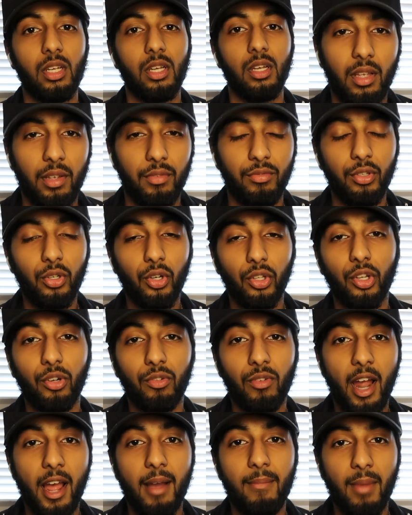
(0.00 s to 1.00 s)
If you got the
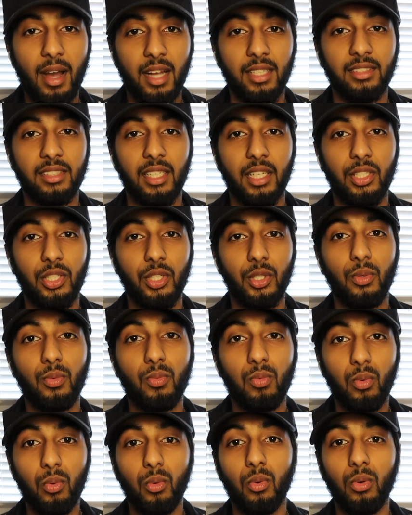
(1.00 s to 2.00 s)
right mindset, you
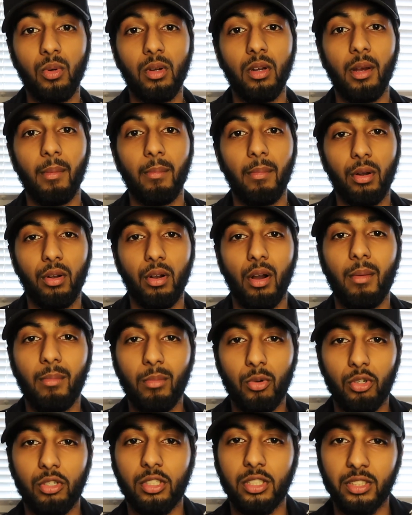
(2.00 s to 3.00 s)
will become
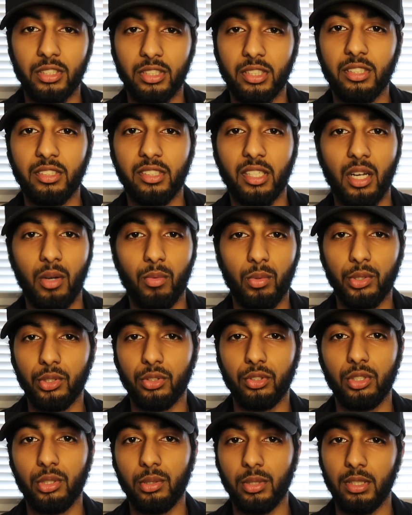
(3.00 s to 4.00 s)
more consistent at what you're
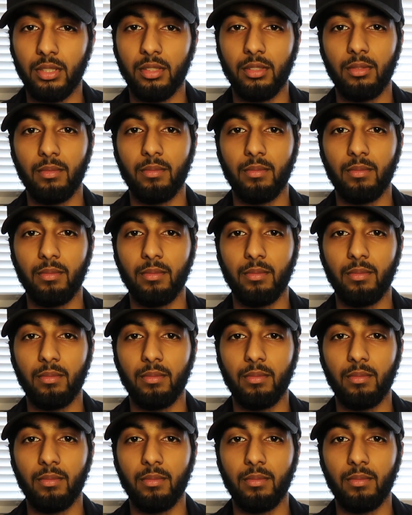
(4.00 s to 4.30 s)
doing.